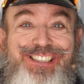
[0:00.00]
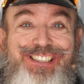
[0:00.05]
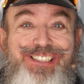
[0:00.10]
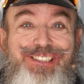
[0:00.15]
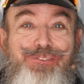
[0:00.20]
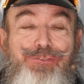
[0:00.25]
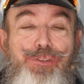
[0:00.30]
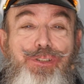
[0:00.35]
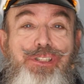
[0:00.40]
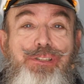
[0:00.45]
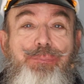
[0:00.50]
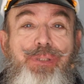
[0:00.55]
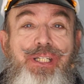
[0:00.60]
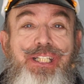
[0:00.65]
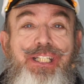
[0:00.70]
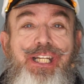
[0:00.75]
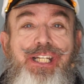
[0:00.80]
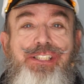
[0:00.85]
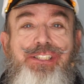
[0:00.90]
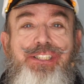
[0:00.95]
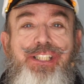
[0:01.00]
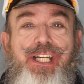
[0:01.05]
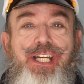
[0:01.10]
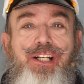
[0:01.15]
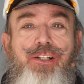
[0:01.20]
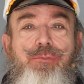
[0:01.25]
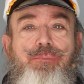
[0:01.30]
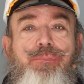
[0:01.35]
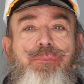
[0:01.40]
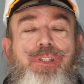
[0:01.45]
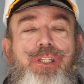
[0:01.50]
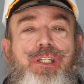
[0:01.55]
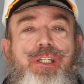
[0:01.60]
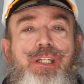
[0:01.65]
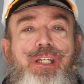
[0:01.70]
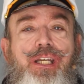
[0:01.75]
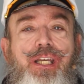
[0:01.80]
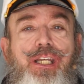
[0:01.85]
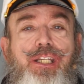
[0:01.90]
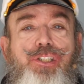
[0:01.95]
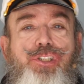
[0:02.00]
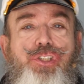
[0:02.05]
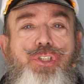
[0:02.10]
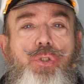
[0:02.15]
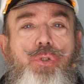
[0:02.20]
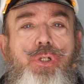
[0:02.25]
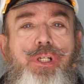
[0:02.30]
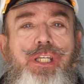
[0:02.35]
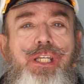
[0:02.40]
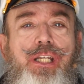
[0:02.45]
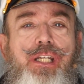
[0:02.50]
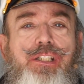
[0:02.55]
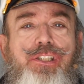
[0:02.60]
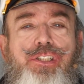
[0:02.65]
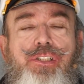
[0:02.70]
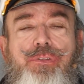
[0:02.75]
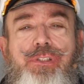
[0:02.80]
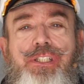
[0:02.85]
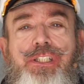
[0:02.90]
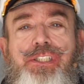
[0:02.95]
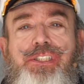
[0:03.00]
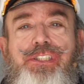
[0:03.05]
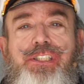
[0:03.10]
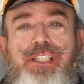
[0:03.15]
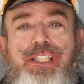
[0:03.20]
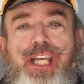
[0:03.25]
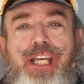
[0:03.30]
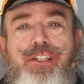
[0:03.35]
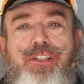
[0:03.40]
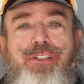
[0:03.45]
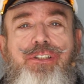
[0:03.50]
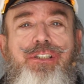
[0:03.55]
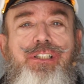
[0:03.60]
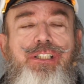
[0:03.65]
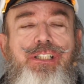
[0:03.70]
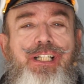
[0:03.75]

The first mate has the helm. Enjoy doing this together